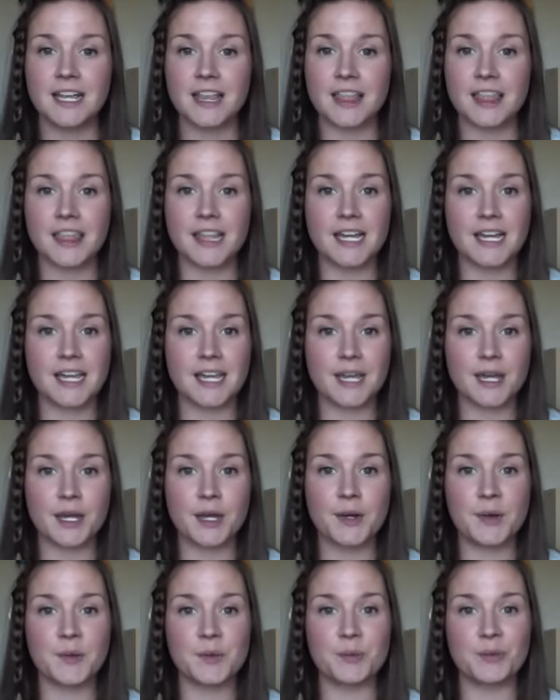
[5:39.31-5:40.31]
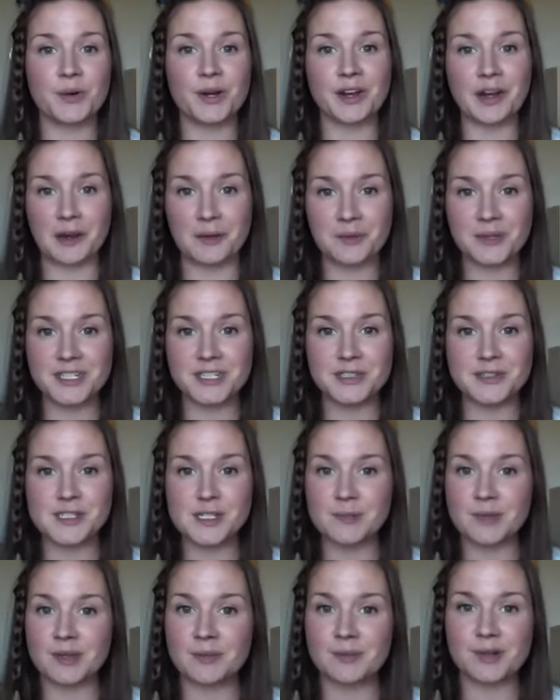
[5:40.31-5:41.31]
Like, what can we do
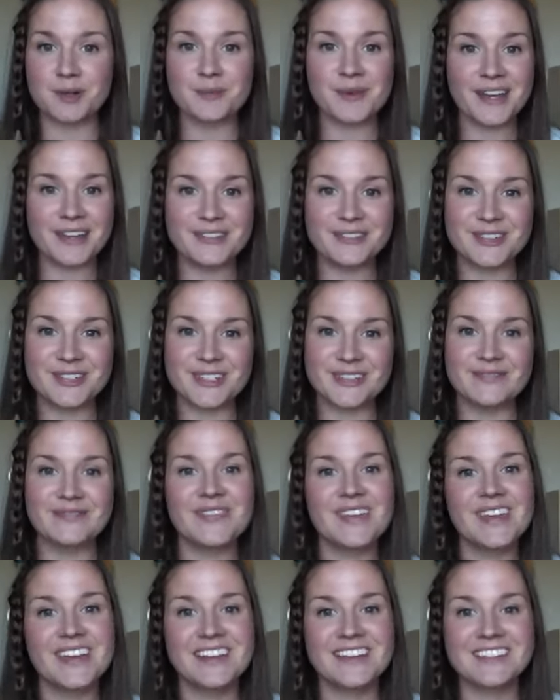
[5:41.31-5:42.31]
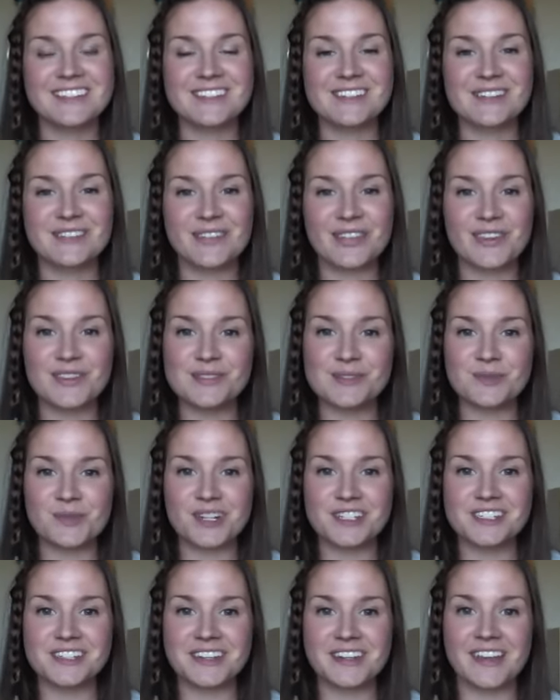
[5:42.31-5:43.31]
to be more mindful? So thanks for
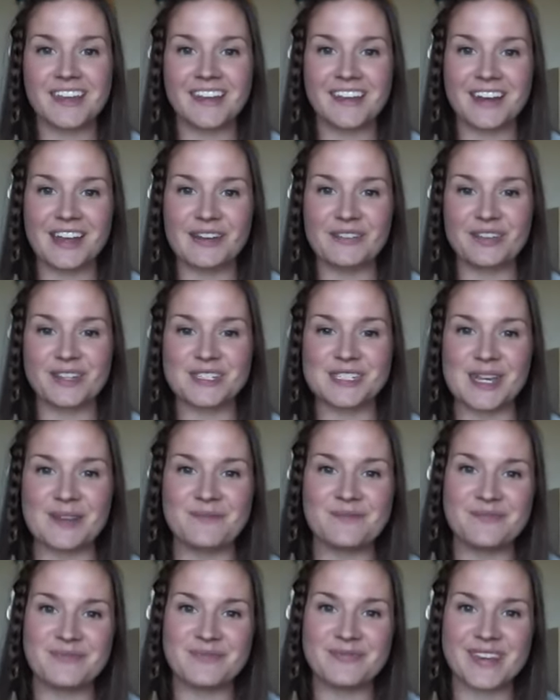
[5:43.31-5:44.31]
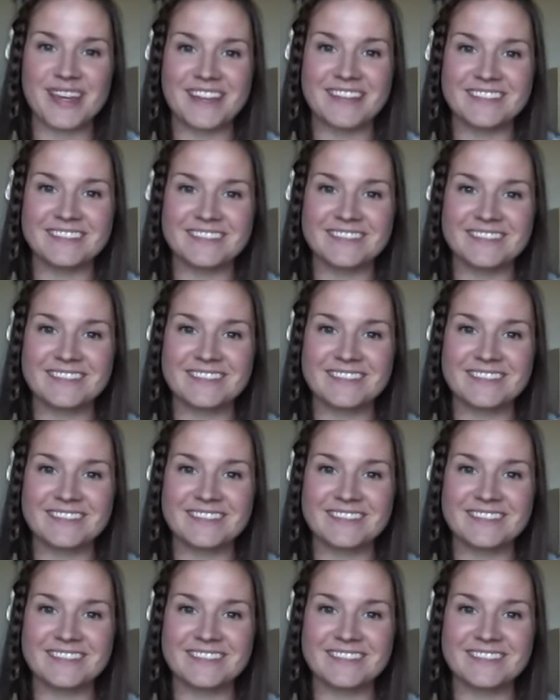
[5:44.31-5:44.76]
watching and have a good day. Bye.